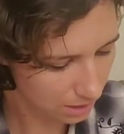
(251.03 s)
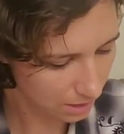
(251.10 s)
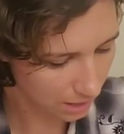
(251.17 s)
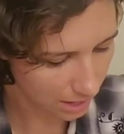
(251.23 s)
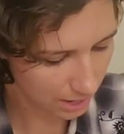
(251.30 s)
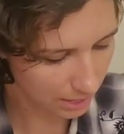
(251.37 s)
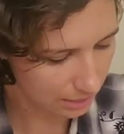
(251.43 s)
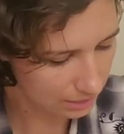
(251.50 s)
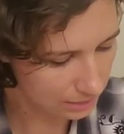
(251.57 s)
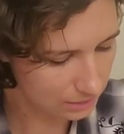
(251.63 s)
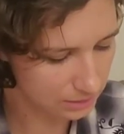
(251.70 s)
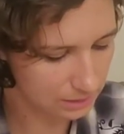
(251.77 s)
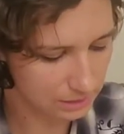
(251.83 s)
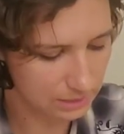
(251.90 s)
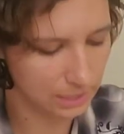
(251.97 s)
I
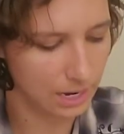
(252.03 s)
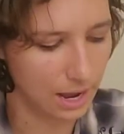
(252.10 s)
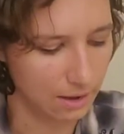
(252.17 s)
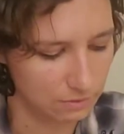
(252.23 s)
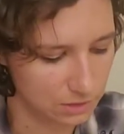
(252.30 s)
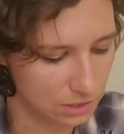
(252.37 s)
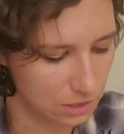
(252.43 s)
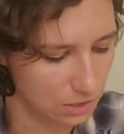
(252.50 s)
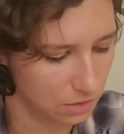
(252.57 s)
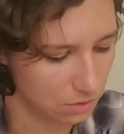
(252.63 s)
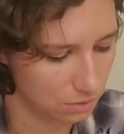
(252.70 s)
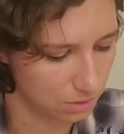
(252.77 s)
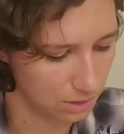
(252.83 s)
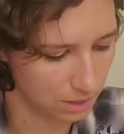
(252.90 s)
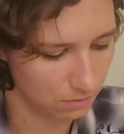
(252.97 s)
did have
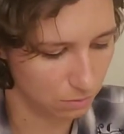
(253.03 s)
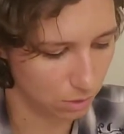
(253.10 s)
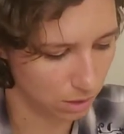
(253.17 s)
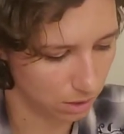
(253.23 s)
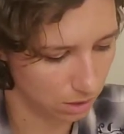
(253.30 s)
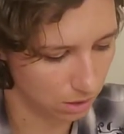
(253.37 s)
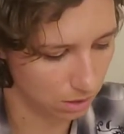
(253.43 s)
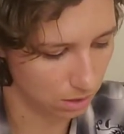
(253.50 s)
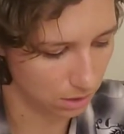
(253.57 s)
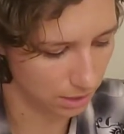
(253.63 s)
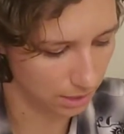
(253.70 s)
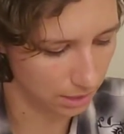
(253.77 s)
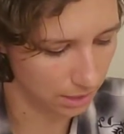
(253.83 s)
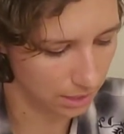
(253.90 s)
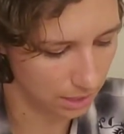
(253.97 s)
to leave work
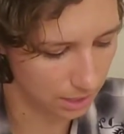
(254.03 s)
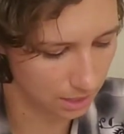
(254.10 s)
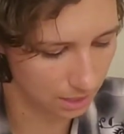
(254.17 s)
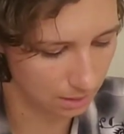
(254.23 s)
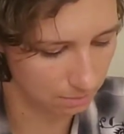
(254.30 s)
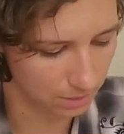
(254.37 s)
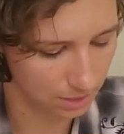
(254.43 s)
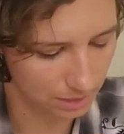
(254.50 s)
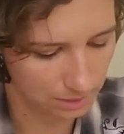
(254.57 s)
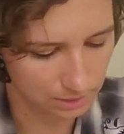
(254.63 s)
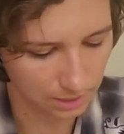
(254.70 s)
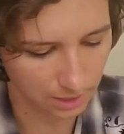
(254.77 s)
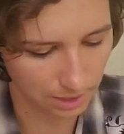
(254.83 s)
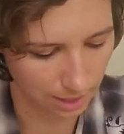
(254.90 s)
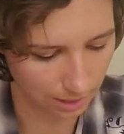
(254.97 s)
early
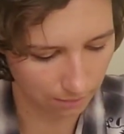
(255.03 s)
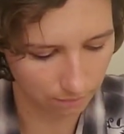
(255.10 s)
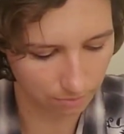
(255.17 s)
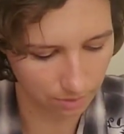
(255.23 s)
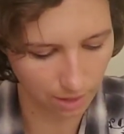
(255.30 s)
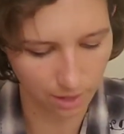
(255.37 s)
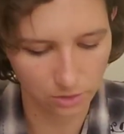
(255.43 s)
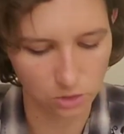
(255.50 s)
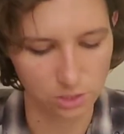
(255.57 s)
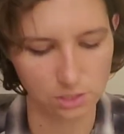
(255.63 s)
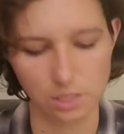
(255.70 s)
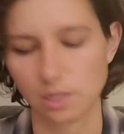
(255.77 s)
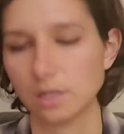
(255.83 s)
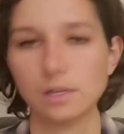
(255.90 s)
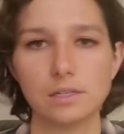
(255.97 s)
because I just
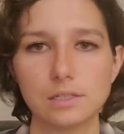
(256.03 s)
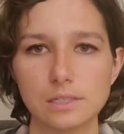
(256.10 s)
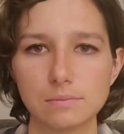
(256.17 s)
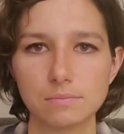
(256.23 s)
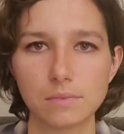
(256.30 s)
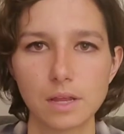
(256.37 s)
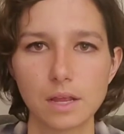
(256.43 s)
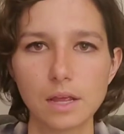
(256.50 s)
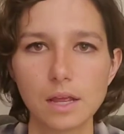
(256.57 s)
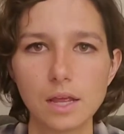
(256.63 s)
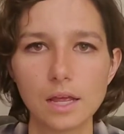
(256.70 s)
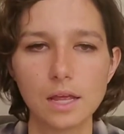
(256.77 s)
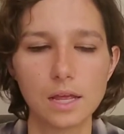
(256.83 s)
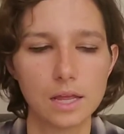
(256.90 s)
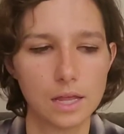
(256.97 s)
couldn't
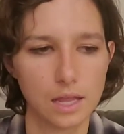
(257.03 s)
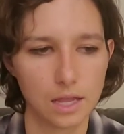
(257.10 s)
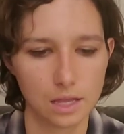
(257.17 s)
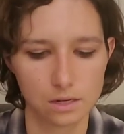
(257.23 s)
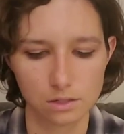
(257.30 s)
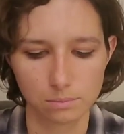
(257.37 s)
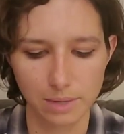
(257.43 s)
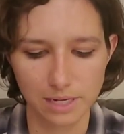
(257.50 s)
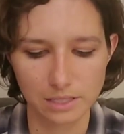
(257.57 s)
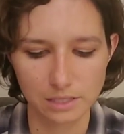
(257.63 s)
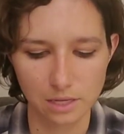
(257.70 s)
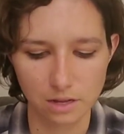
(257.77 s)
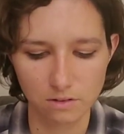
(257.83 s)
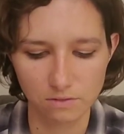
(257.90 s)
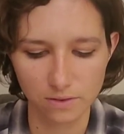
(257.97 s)
handle
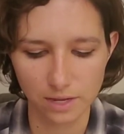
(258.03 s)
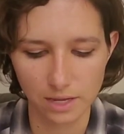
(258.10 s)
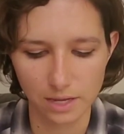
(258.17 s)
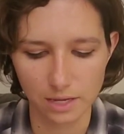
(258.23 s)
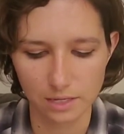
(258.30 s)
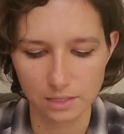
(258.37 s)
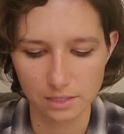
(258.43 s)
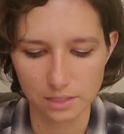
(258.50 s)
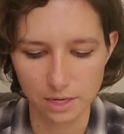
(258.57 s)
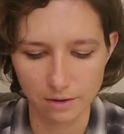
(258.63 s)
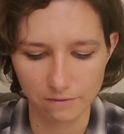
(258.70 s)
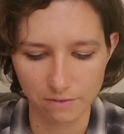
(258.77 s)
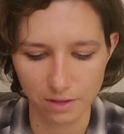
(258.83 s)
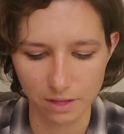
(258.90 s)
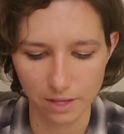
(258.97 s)
myself, and I
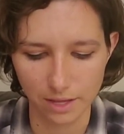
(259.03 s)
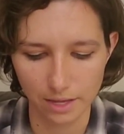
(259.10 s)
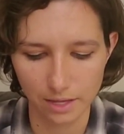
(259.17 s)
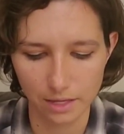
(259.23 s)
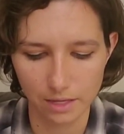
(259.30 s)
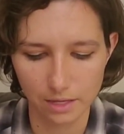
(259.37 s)
feel like,